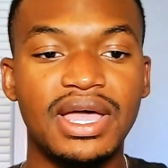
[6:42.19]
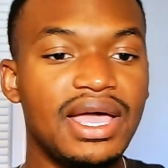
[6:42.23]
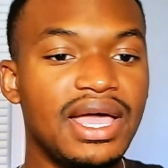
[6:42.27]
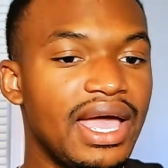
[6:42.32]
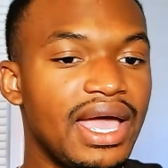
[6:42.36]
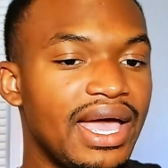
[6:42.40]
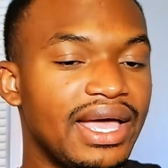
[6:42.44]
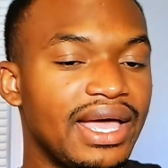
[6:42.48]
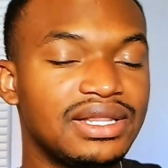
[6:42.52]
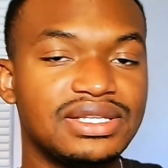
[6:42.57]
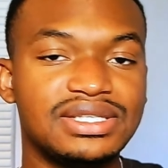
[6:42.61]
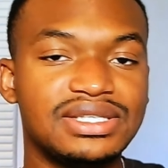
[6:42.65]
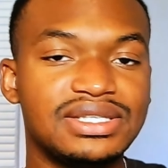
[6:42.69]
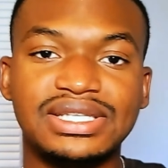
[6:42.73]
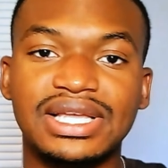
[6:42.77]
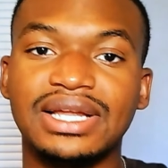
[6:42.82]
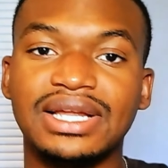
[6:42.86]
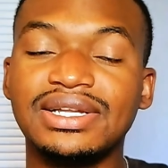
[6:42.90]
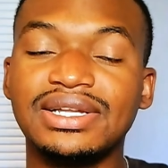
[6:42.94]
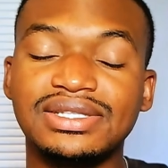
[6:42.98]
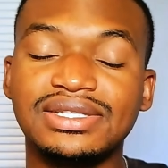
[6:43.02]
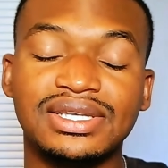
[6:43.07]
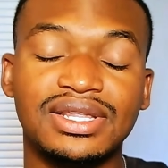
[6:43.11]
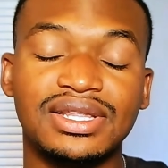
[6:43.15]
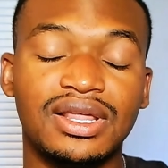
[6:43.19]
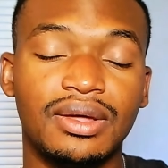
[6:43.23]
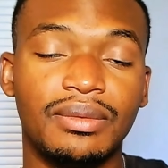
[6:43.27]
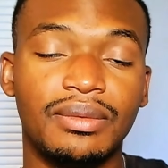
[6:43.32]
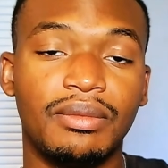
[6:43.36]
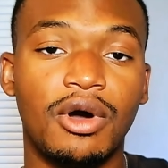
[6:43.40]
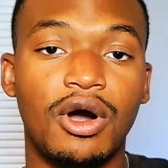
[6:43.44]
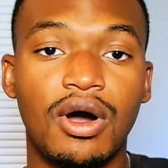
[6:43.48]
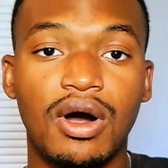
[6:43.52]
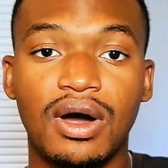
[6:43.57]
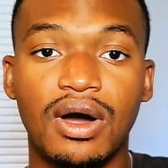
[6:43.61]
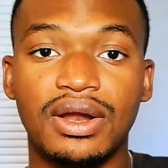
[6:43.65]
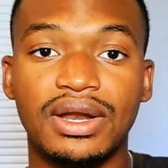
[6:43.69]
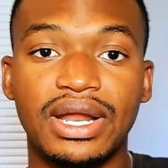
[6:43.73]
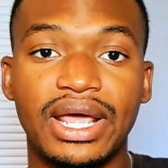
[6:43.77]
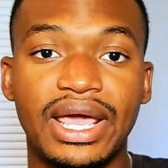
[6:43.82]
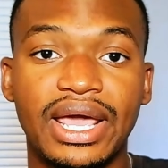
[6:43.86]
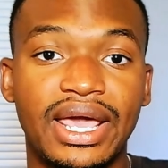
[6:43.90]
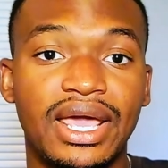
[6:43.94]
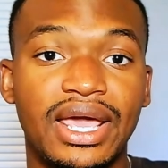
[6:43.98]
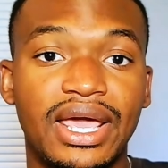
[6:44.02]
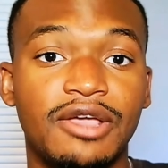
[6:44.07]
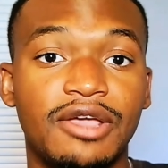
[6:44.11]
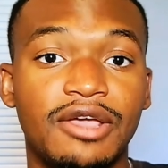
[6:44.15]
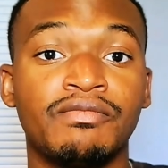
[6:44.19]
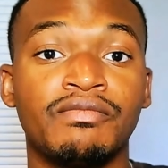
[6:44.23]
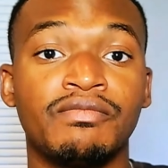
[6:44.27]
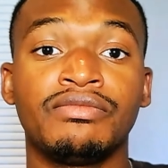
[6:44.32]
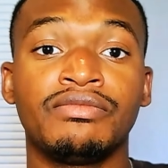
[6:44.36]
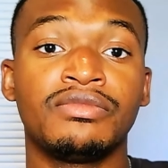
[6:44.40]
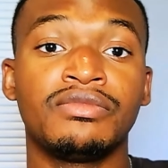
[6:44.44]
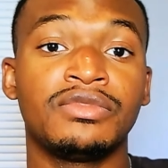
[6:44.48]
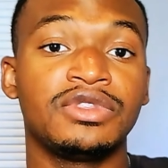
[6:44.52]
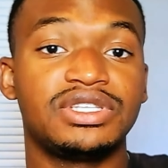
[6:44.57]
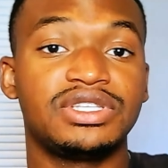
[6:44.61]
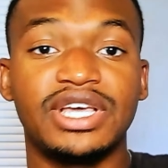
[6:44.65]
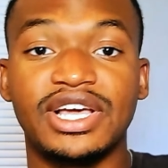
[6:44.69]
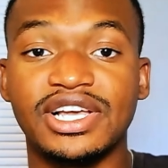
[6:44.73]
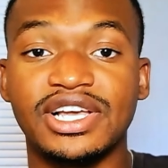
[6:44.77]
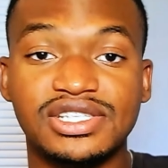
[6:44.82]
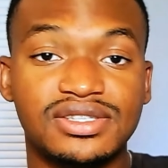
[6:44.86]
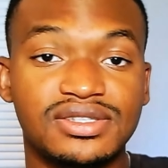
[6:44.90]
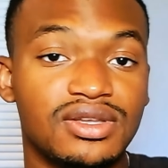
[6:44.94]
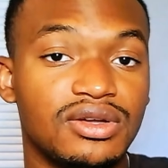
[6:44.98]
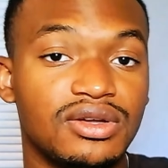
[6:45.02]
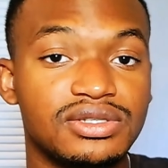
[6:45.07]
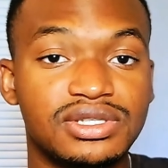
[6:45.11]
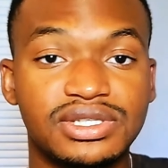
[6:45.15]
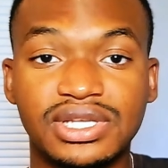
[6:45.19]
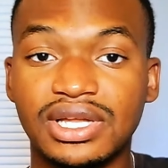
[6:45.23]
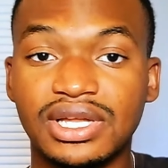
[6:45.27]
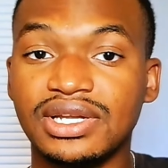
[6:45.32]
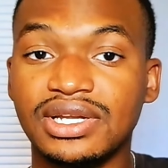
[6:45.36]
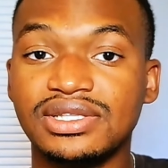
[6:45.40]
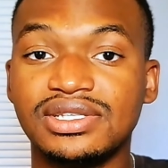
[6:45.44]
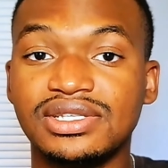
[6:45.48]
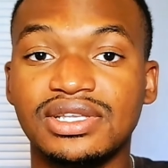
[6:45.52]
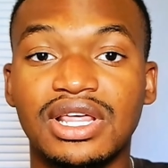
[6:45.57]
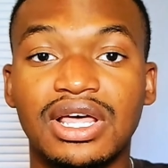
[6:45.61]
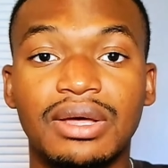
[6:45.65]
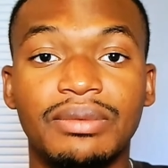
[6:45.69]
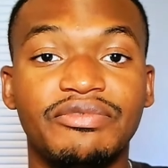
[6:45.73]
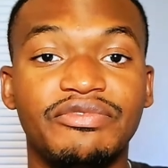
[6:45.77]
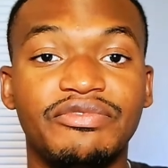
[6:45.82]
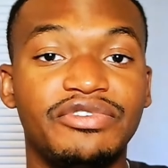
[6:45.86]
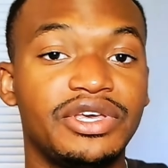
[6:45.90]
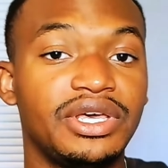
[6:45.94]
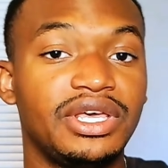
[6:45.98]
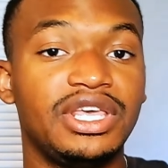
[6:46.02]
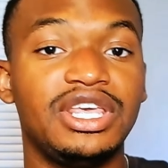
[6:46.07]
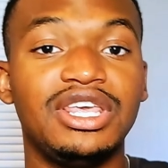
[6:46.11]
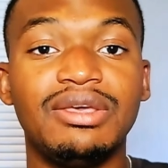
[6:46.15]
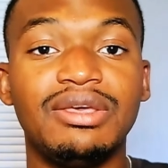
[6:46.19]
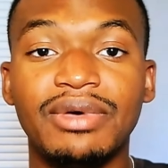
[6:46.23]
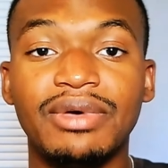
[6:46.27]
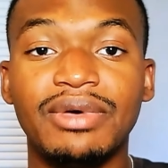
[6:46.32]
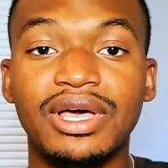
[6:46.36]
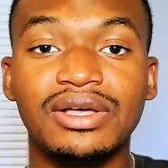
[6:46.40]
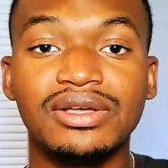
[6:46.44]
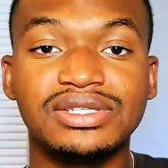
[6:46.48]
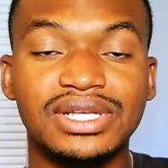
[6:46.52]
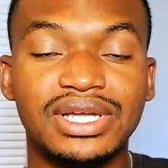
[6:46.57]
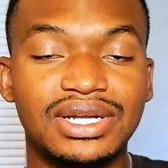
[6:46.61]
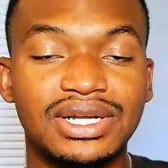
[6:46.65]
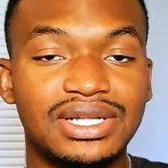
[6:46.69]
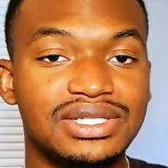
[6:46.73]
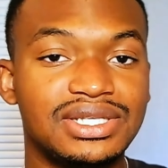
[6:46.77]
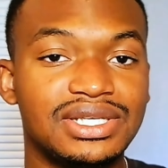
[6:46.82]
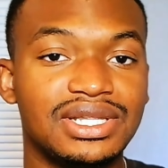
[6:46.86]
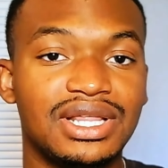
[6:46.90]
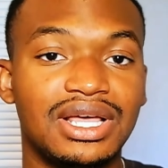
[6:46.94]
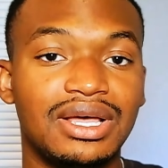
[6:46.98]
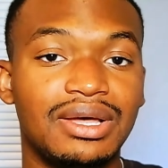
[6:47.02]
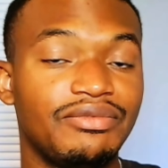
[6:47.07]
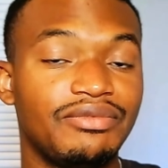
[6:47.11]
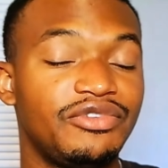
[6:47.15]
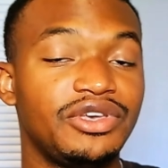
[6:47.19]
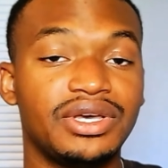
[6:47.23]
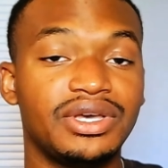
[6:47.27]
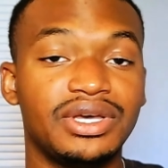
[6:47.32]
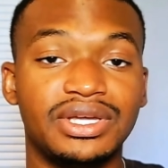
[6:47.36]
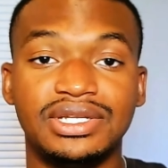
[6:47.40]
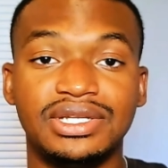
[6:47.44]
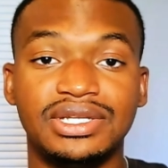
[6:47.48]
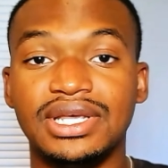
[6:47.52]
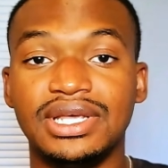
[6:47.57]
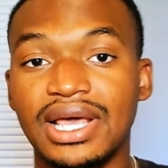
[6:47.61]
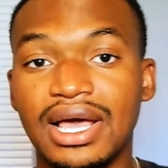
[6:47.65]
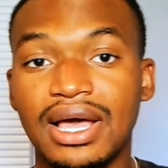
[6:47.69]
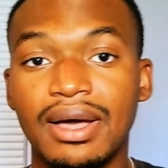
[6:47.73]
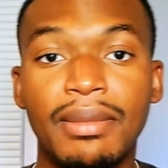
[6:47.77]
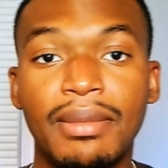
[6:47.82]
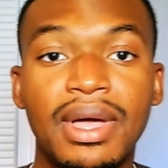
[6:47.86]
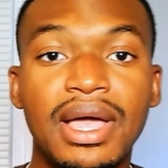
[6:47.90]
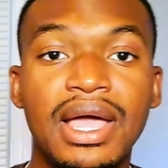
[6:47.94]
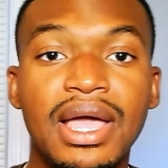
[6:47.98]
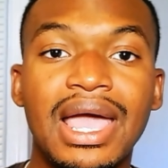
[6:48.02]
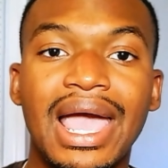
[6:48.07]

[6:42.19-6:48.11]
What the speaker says: and send it to them on a text, send it to them via email, send it to them via a DM,